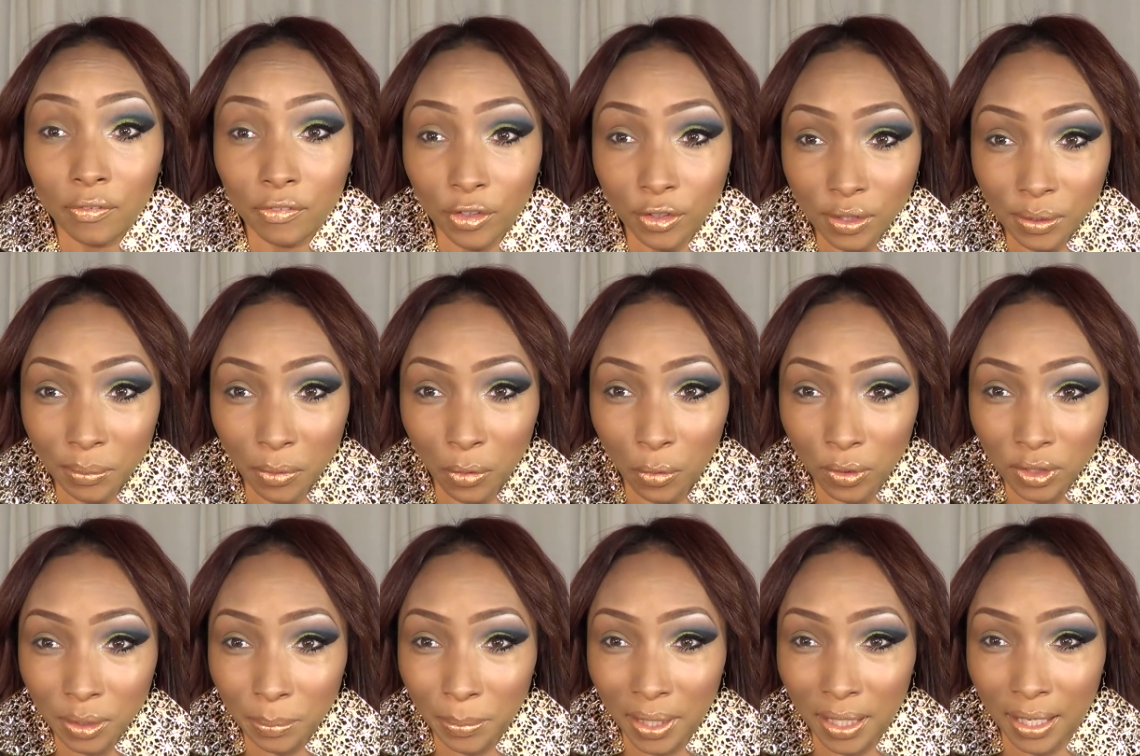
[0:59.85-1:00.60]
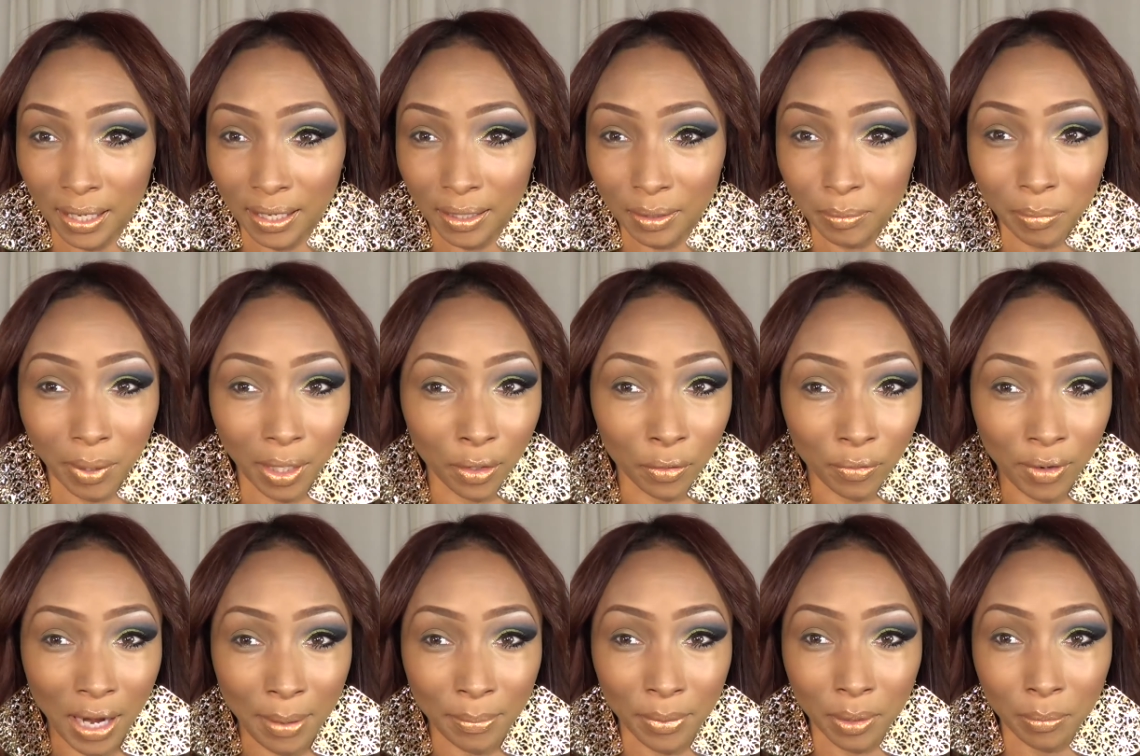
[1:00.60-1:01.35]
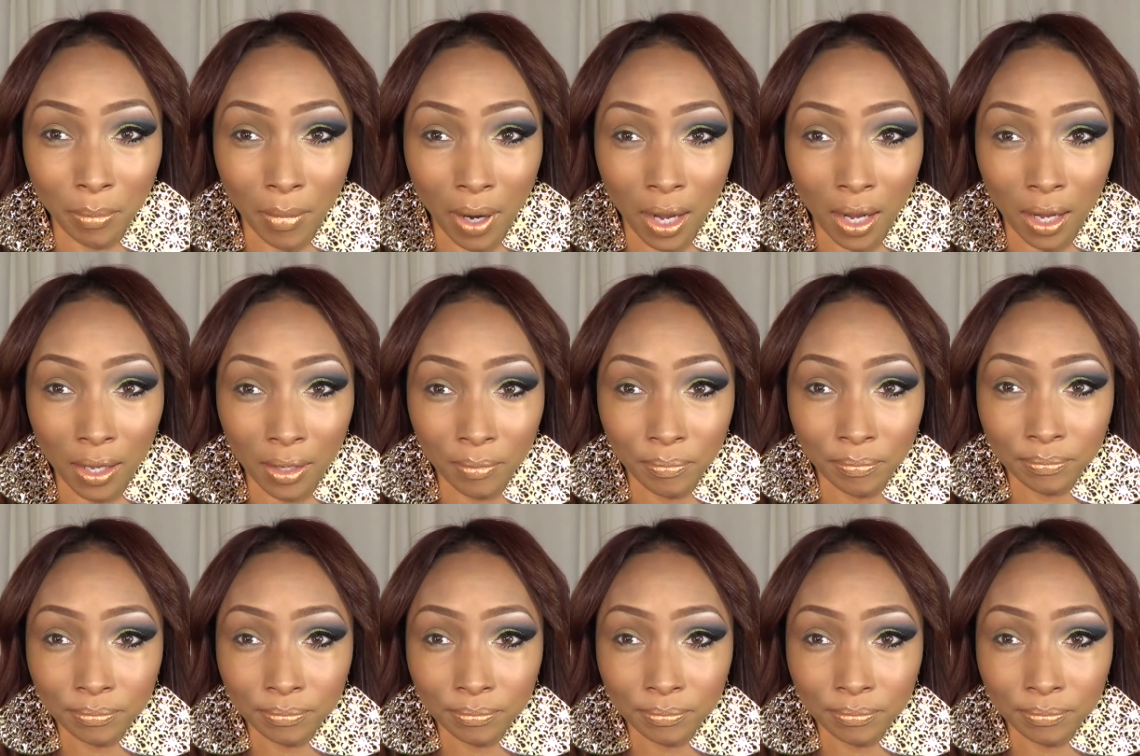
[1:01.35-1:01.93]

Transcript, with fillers: First, created I'm going to begin it. by grabbing my